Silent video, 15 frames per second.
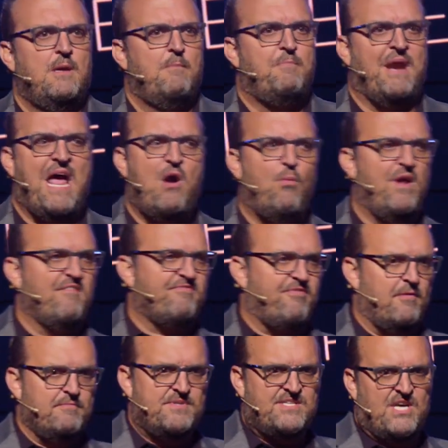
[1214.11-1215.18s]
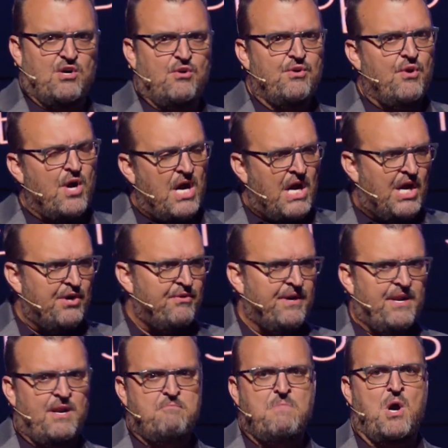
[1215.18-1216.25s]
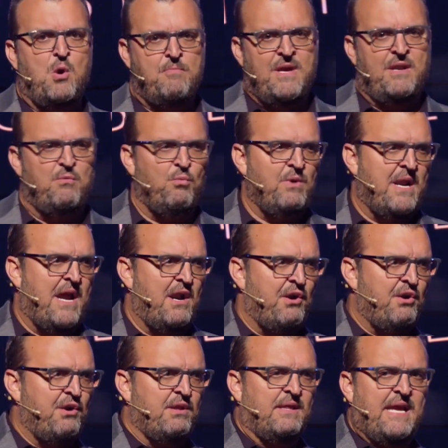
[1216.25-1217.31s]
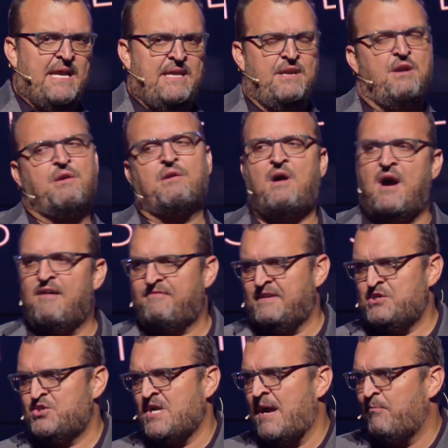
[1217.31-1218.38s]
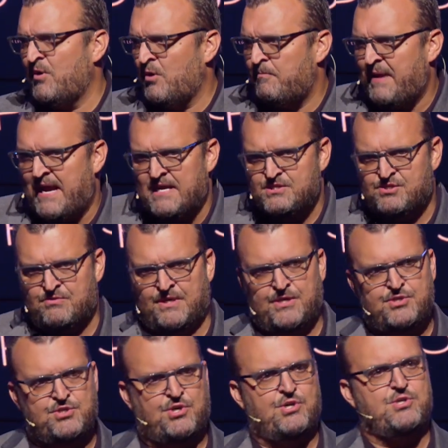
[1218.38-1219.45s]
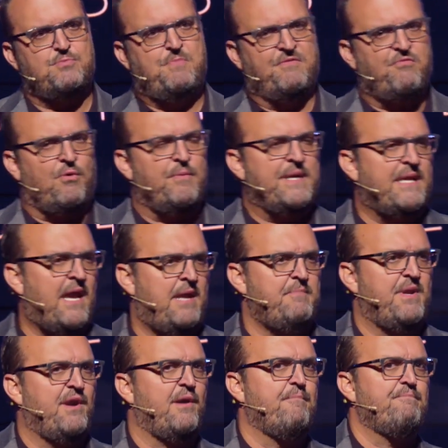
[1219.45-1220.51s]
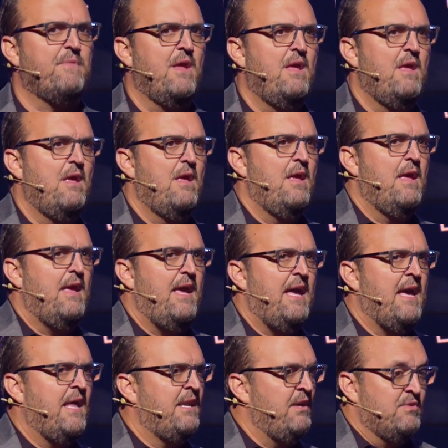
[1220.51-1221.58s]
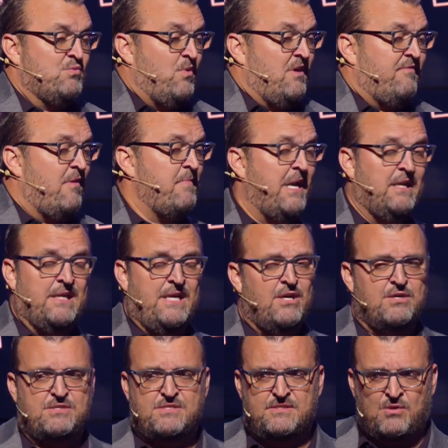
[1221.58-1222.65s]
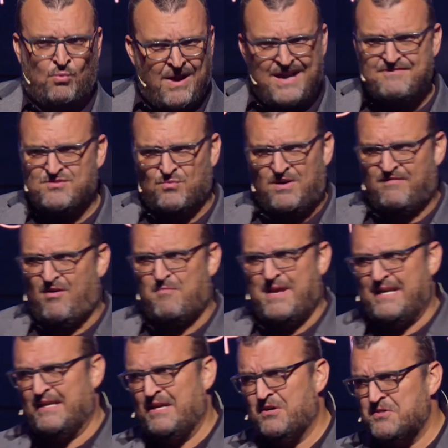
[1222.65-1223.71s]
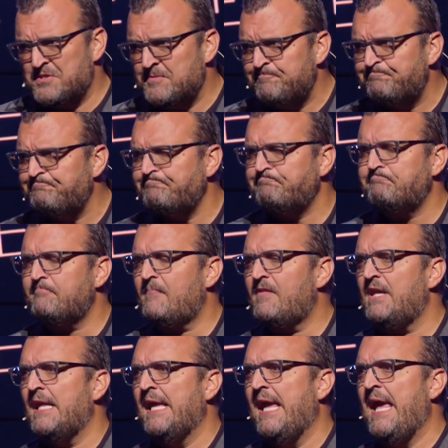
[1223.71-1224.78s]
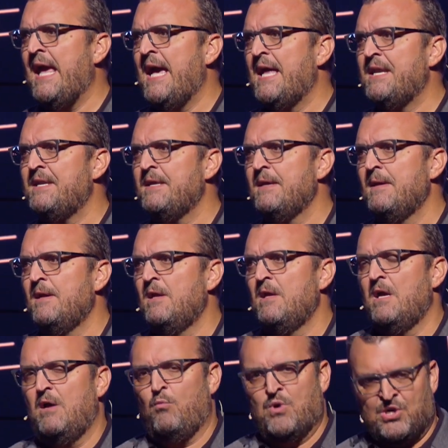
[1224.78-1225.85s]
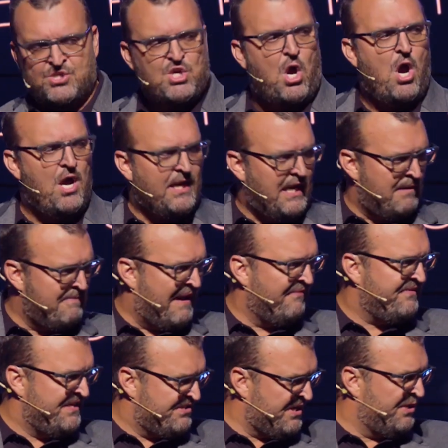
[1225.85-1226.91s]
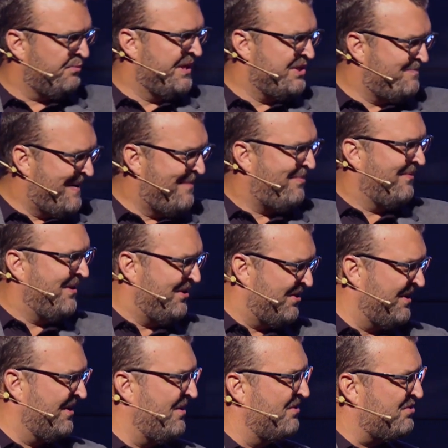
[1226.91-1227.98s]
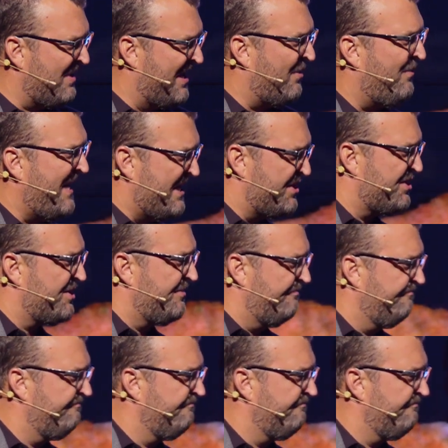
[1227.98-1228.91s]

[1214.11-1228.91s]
But I went from zero to 100 in a moment when I heard a lady in our coffee shop. We were pastoring a church before we came here. And it was one of our main leaders, the wives of one of our main leaders. And we're talking about these unreached people that you're going to go try to reach.